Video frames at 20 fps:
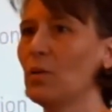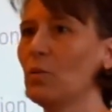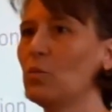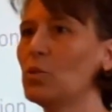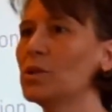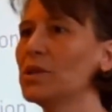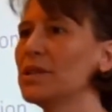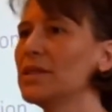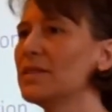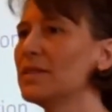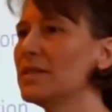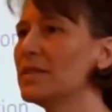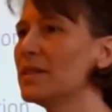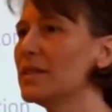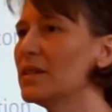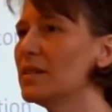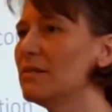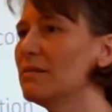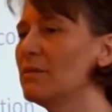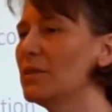What is
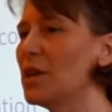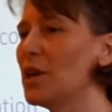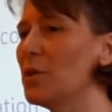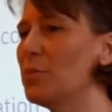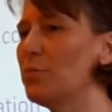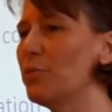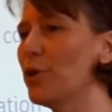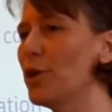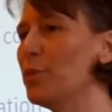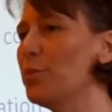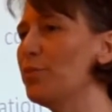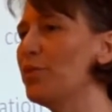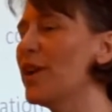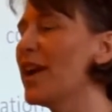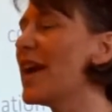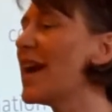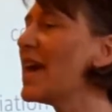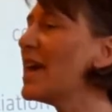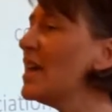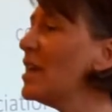the
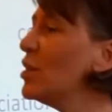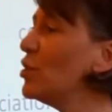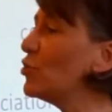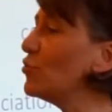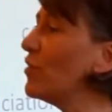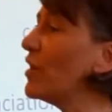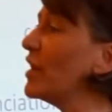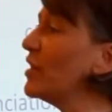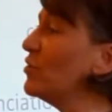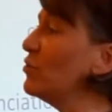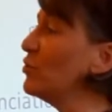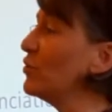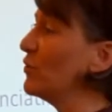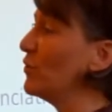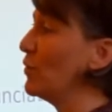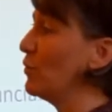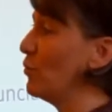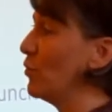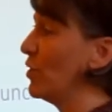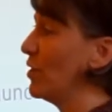appropriate age range of
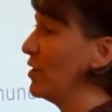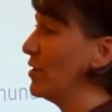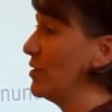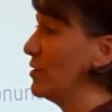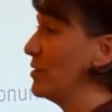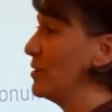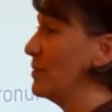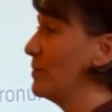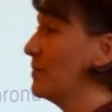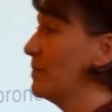the word?